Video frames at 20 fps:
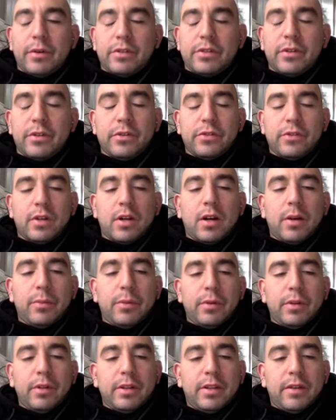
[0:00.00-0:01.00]
So there's a
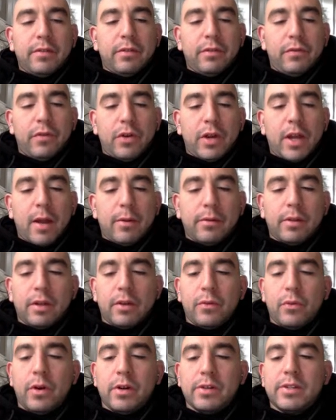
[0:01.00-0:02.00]
couple of different vocabulary
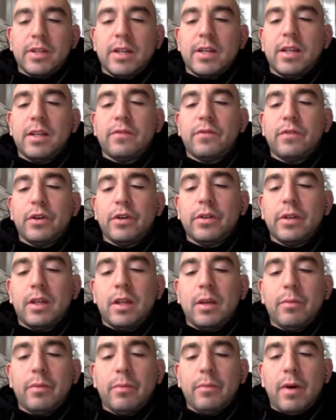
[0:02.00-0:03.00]
words I need for you to
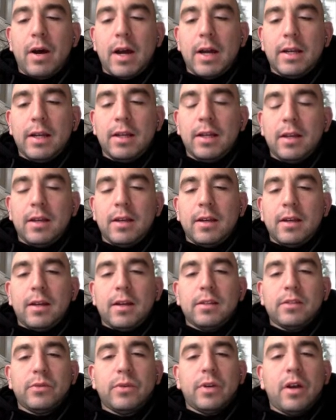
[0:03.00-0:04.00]
keep in mind
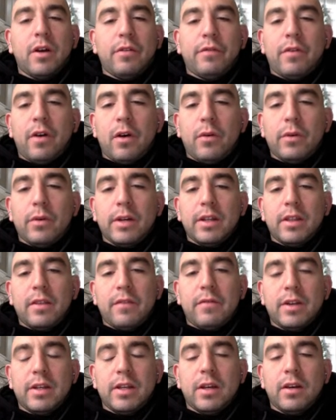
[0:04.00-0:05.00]
as we go forward in the
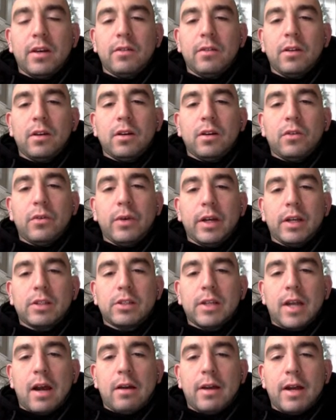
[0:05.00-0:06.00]
video. Quick
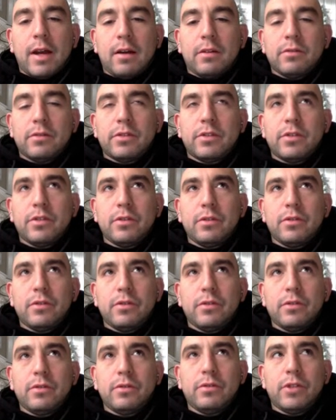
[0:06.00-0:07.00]
shout out
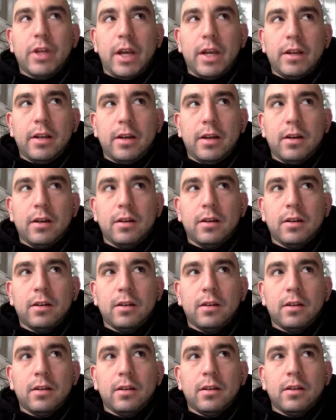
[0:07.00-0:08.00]
to Jada,
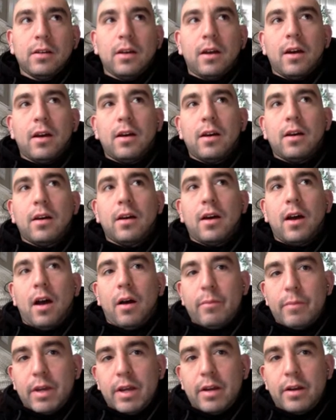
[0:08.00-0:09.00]

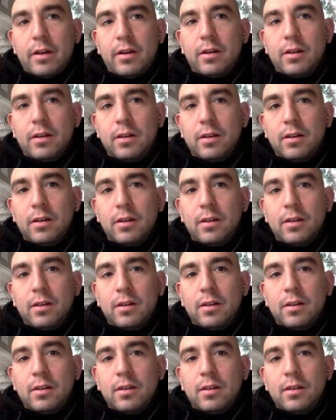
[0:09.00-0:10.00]
Amir,
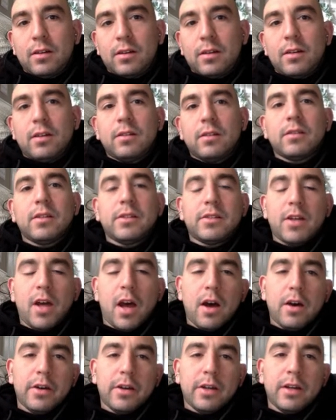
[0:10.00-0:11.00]

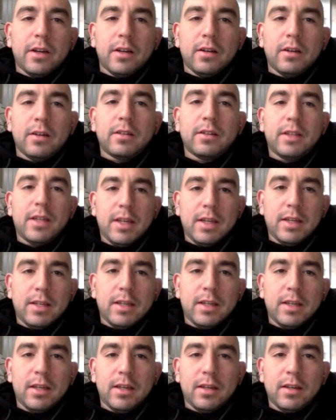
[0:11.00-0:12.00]
Natalia,
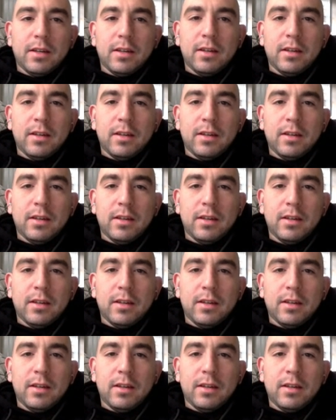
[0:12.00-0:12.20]
Kiki.